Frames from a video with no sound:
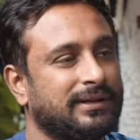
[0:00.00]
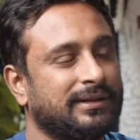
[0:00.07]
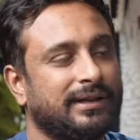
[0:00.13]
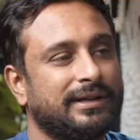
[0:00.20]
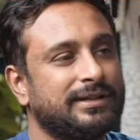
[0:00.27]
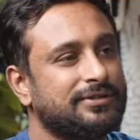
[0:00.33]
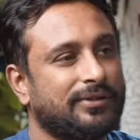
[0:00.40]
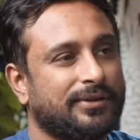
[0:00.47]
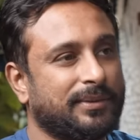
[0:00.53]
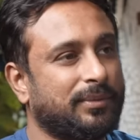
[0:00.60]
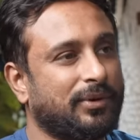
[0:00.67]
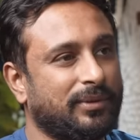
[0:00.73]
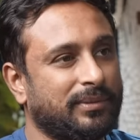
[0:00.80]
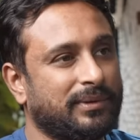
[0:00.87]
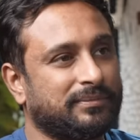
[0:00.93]
then it's not a
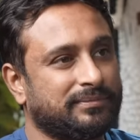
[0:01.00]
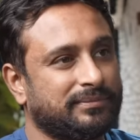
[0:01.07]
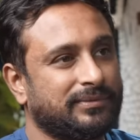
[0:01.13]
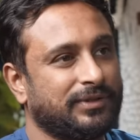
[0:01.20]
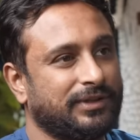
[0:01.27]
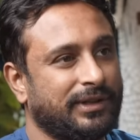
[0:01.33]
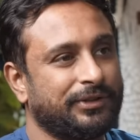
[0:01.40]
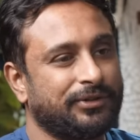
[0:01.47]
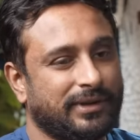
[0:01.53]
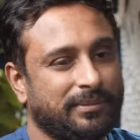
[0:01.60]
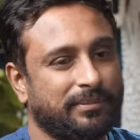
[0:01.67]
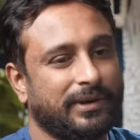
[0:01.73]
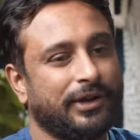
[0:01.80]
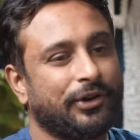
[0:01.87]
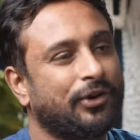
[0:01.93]
problem. Then you can
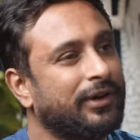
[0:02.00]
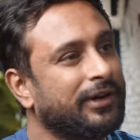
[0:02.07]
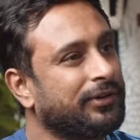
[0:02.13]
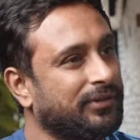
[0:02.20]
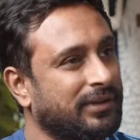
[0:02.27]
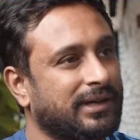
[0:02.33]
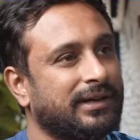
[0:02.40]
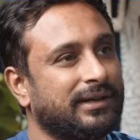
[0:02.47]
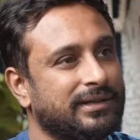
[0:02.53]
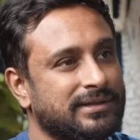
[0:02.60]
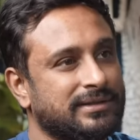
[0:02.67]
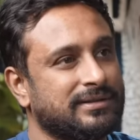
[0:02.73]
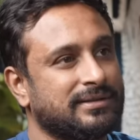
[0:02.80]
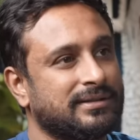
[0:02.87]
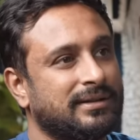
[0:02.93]
play according to the
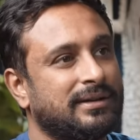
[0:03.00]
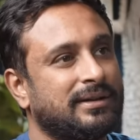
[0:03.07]
conditions.